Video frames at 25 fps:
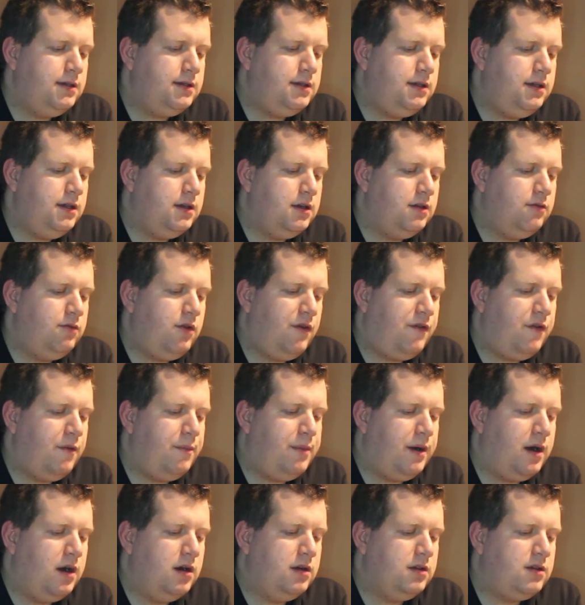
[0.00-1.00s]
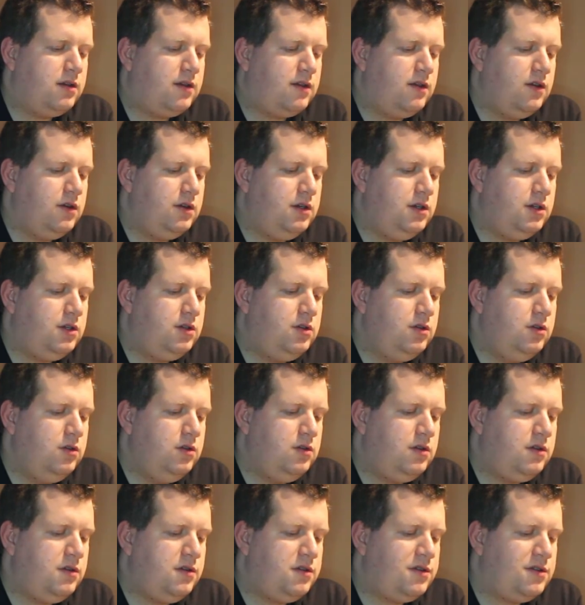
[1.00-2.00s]
here with about
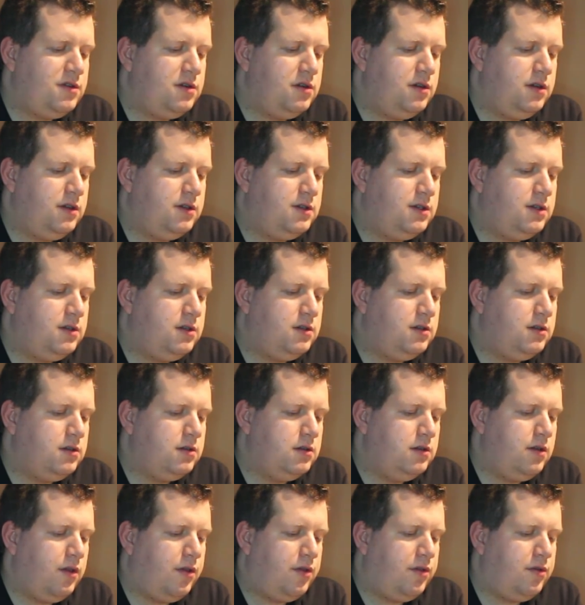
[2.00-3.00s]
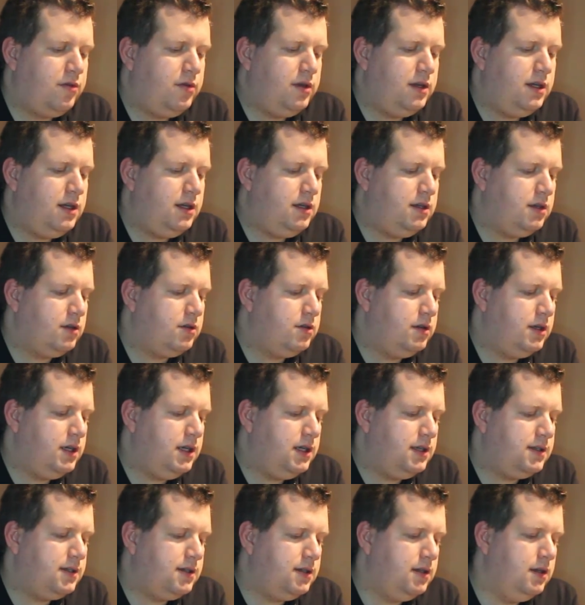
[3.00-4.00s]
32 to 33
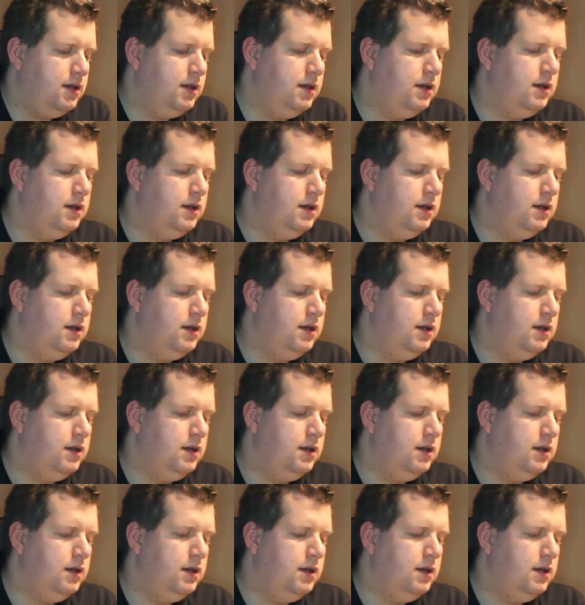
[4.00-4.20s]
degrees,